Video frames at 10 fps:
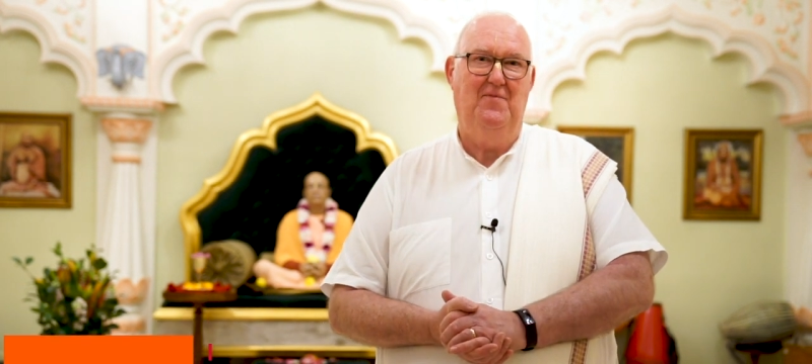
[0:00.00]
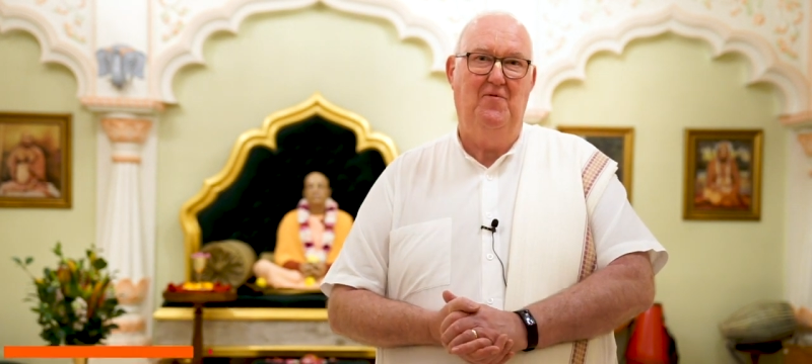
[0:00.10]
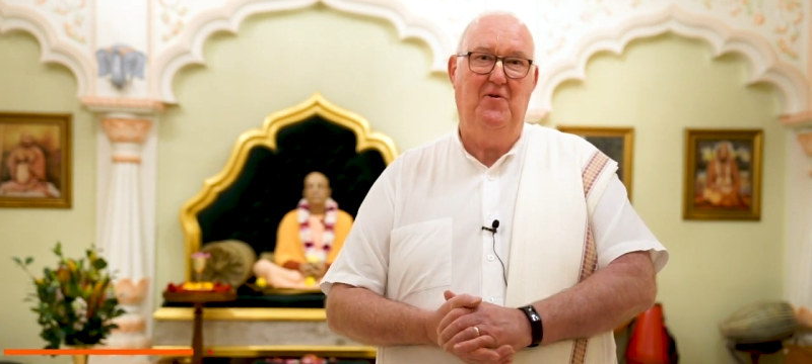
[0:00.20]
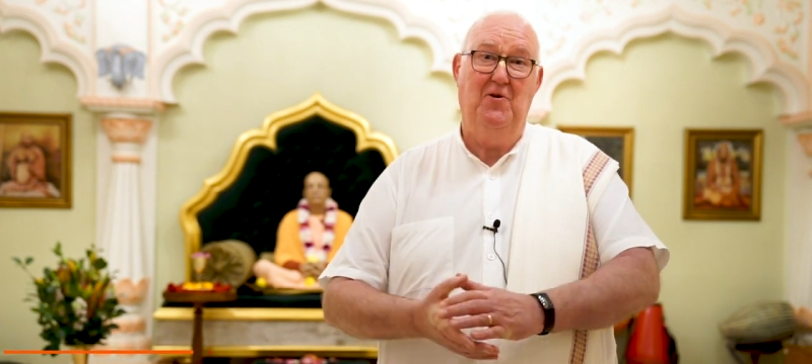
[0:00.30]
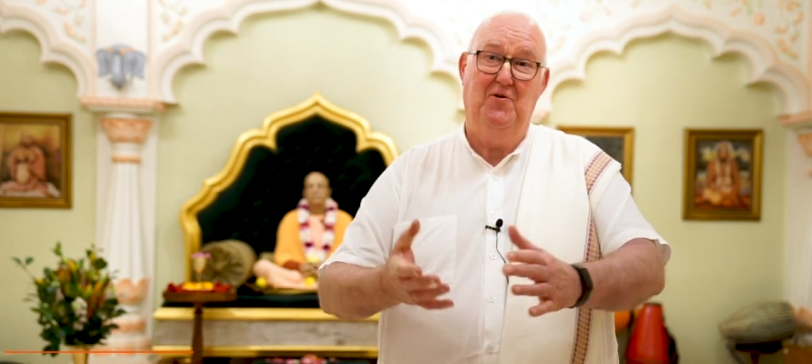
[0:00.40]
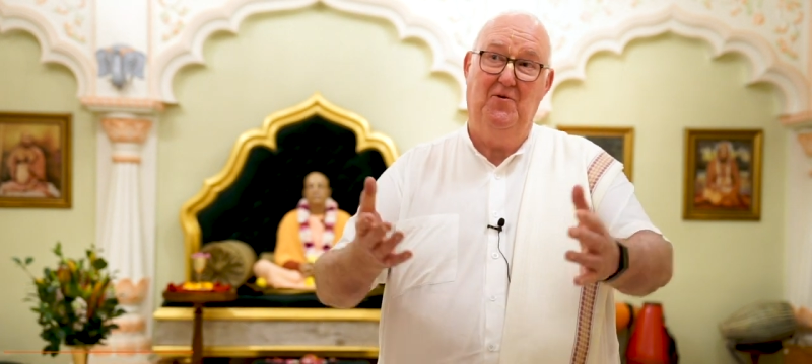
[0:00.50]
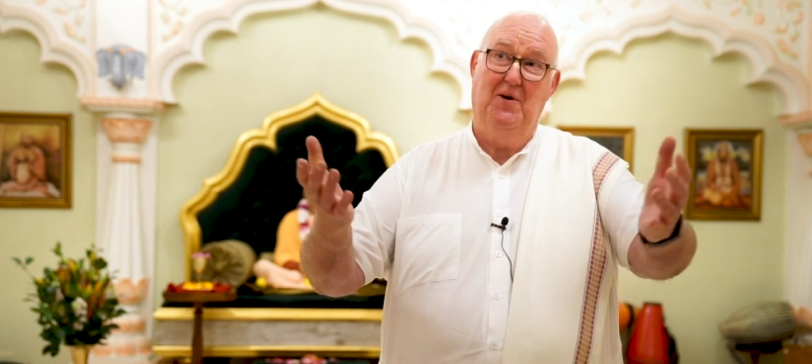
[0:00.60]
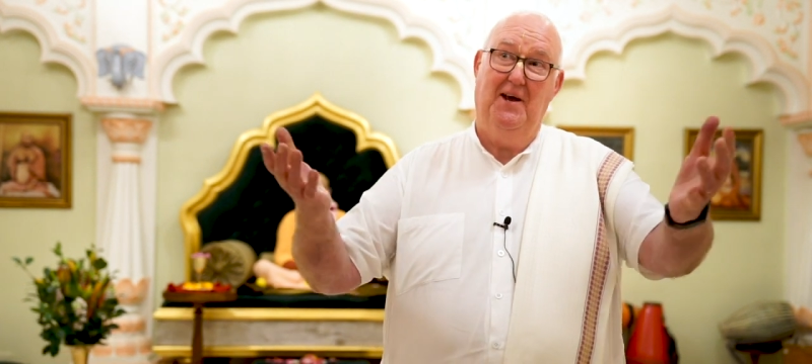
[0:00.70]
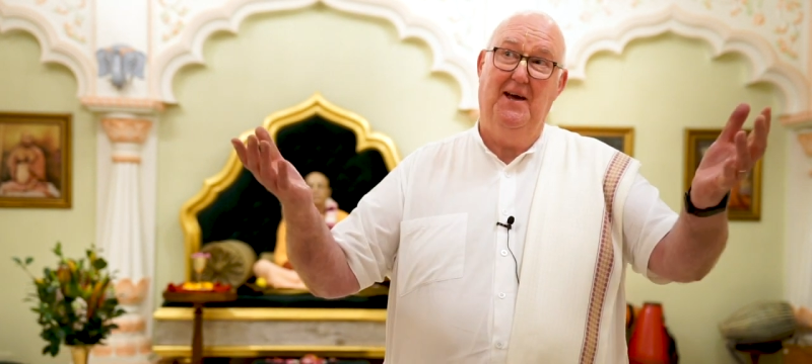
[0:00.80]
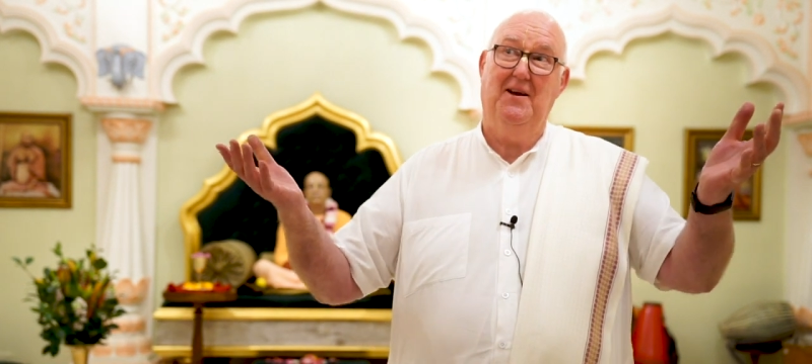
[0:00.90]
for you to
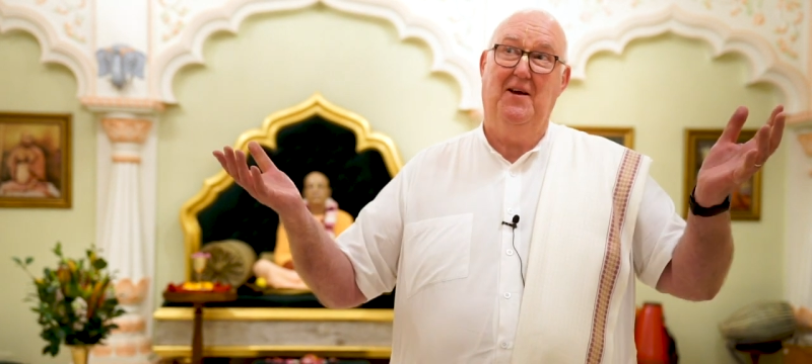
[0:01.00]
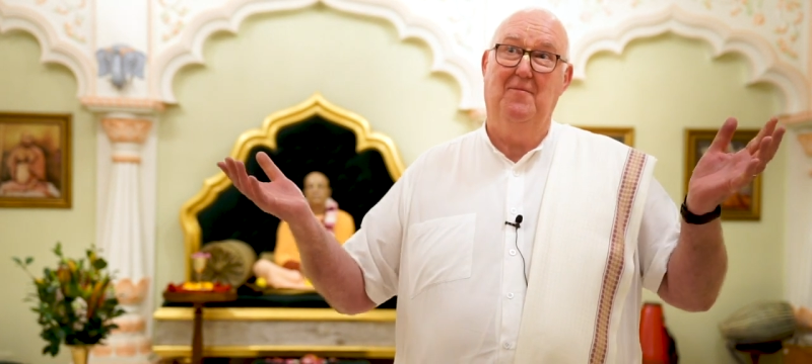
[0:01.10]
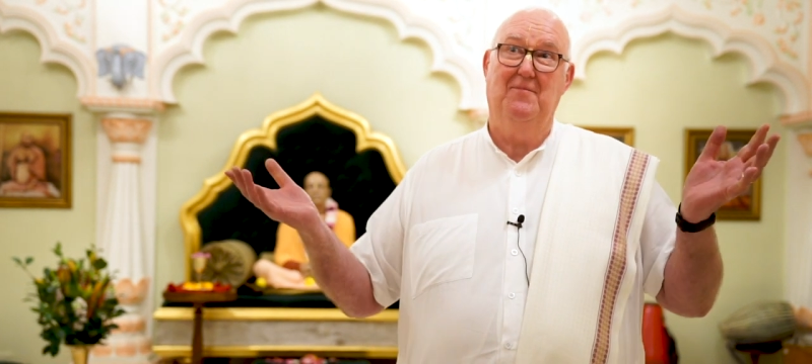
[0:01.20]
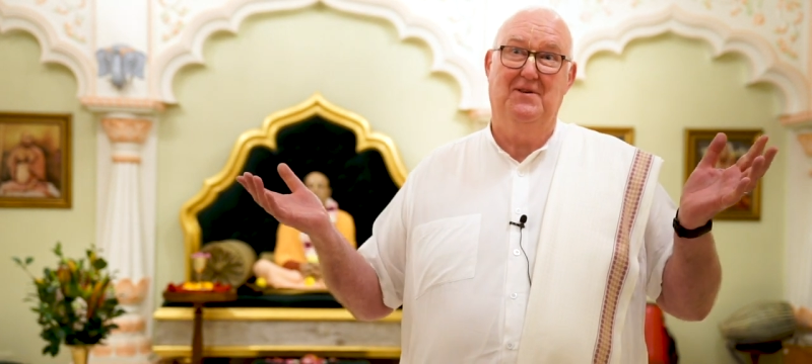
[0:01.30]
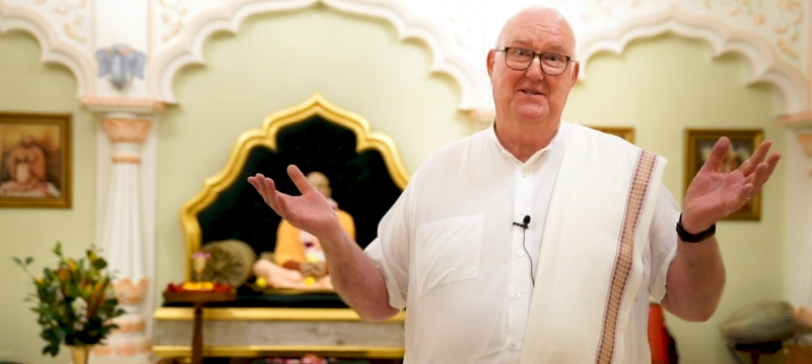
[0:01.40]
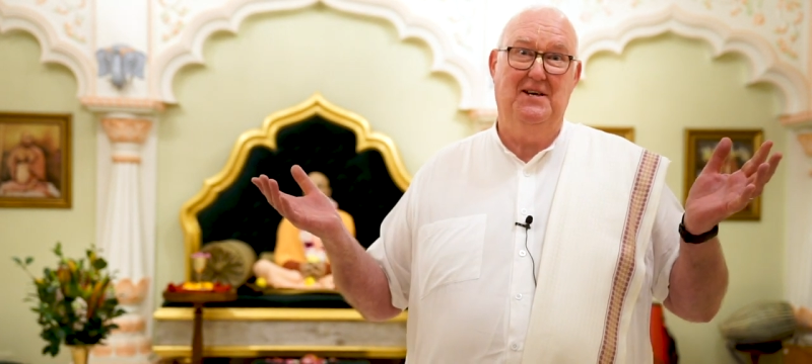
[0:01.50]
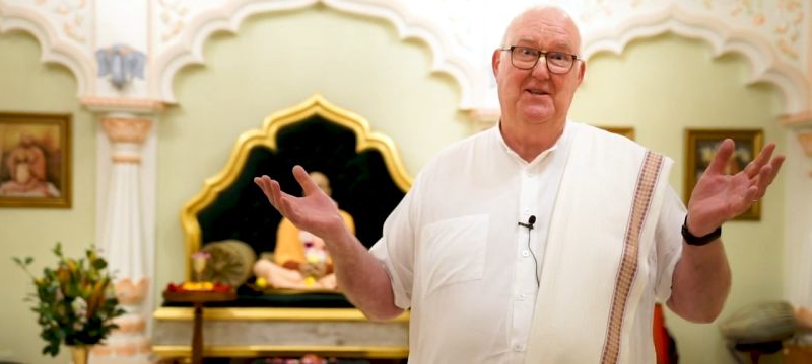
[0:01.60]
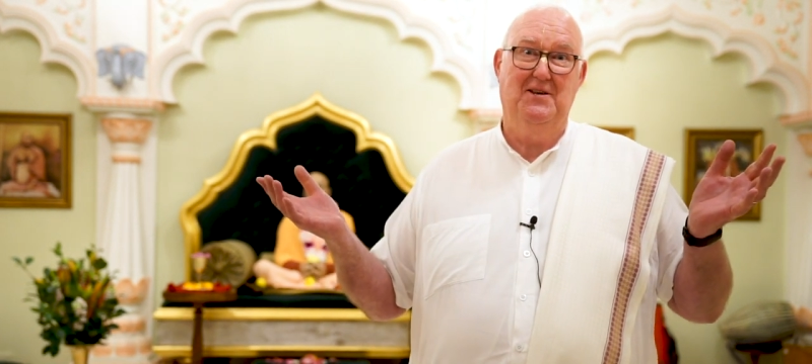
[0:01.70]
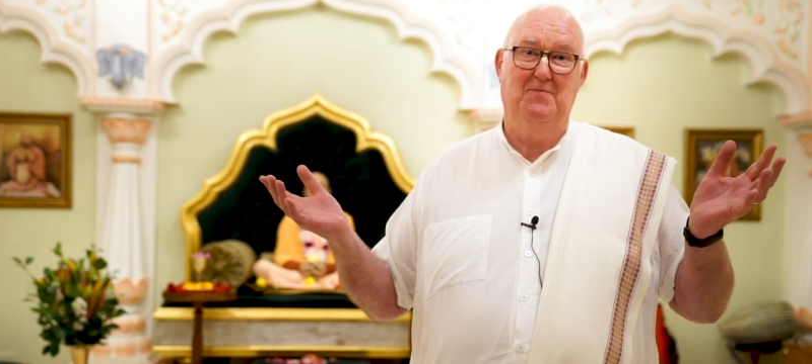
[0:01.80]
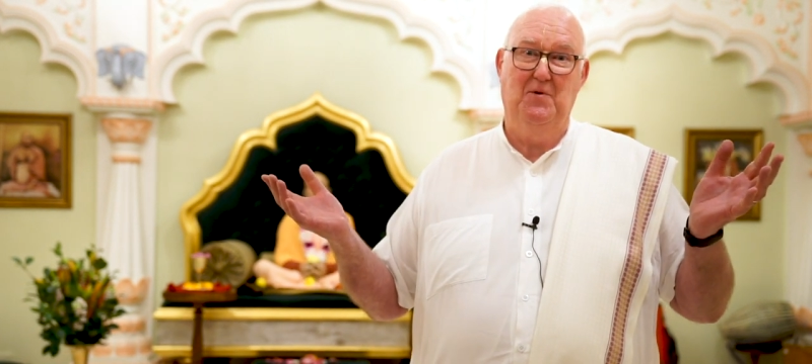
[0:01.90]
again come to see
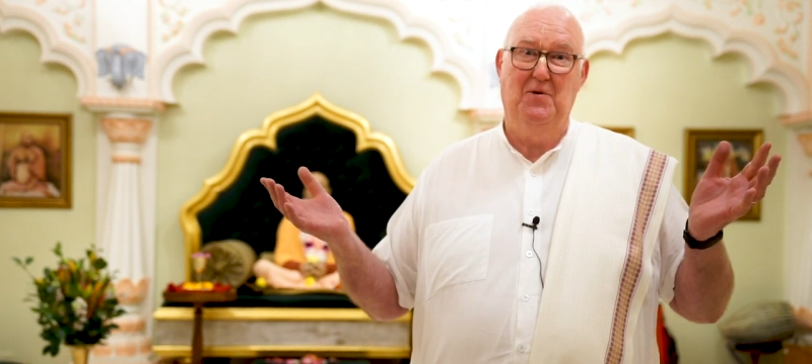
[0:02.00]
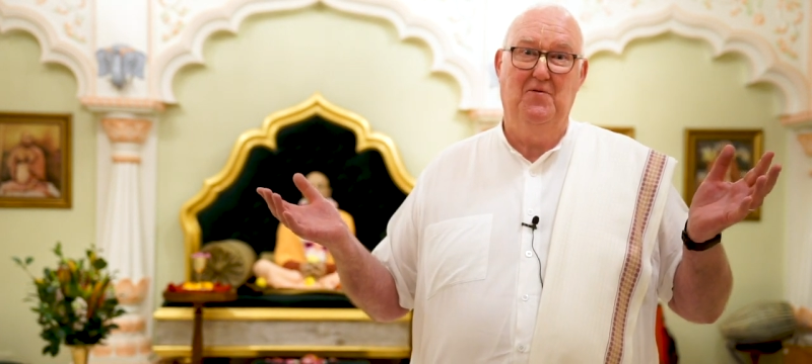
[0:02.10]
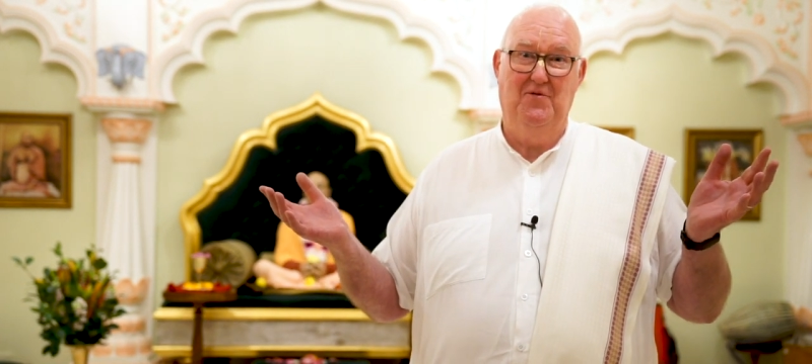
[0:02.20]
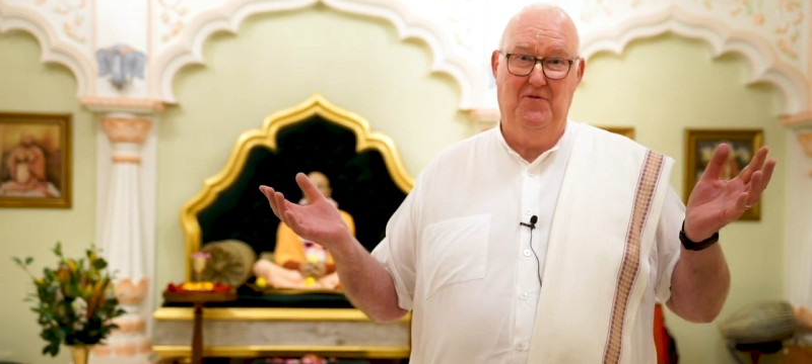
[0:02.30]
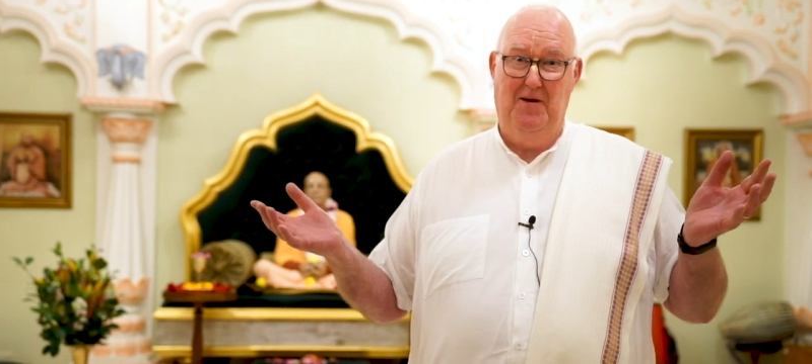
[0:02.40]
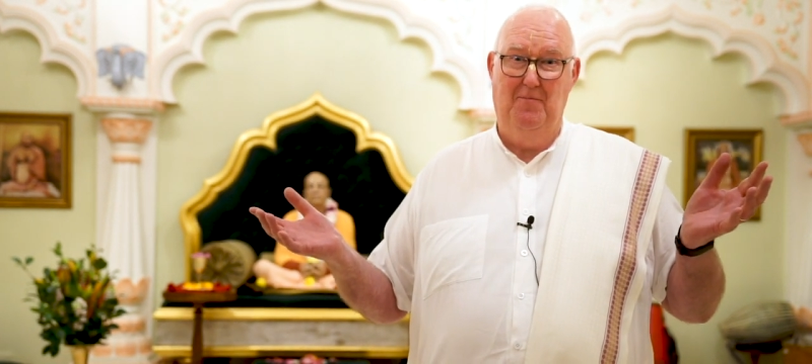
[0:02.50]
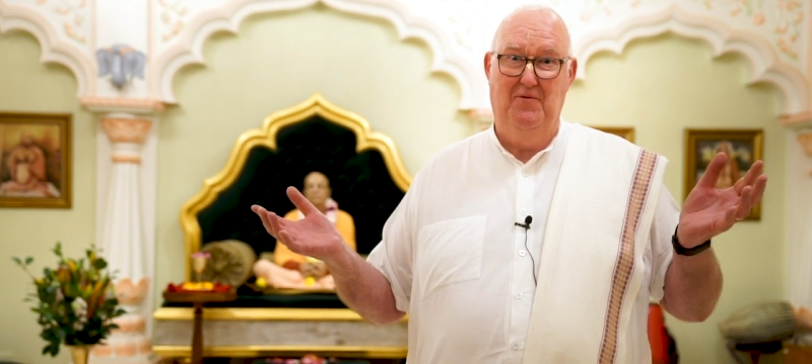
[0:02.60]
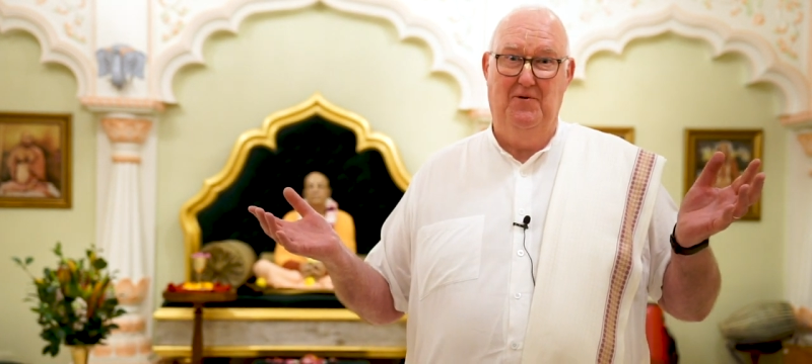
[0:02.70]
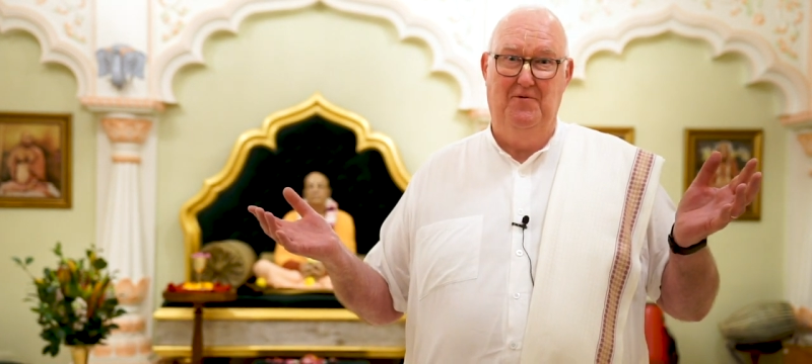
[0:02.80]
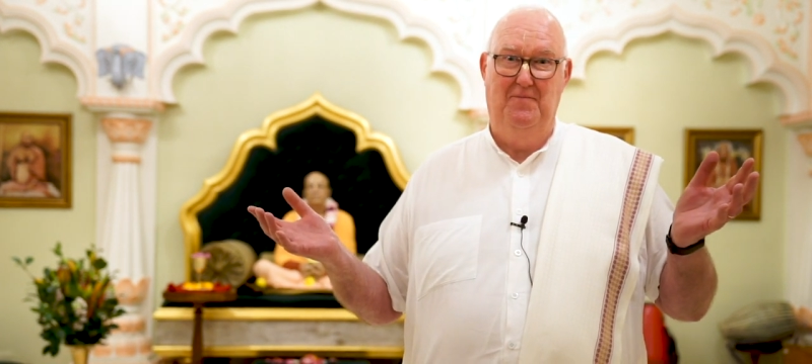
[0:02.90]
this beautiful
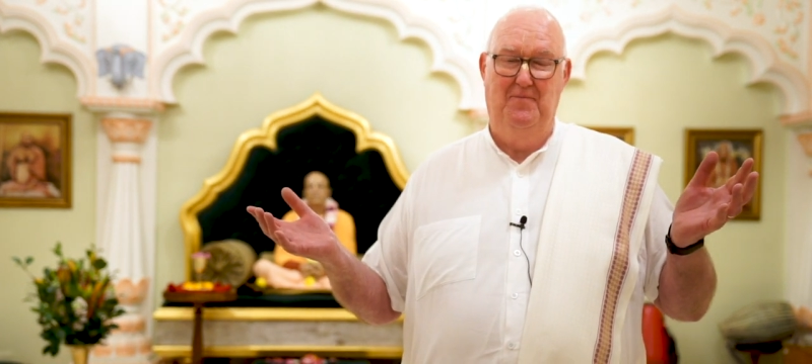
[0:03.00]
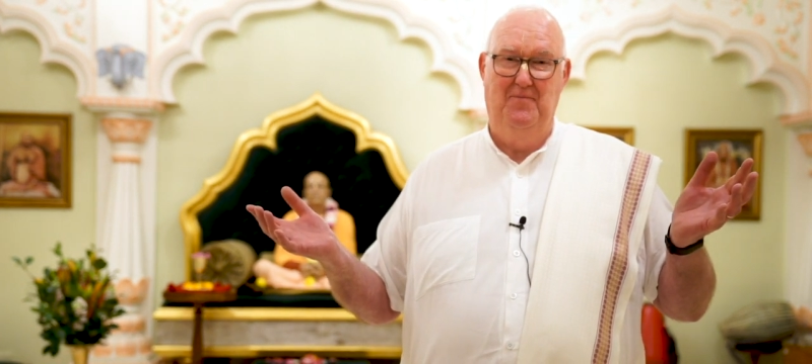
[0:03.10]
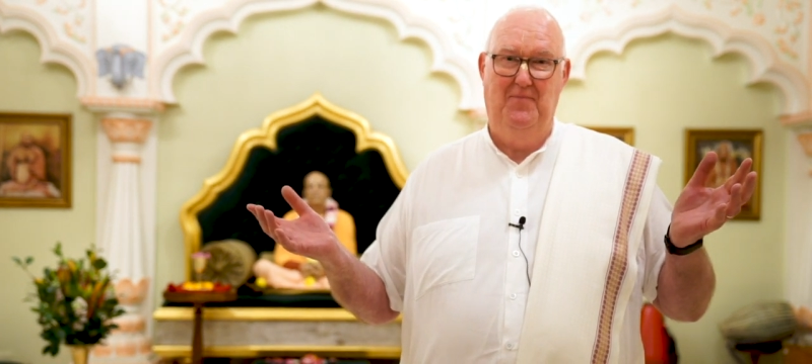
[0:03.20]
temple room.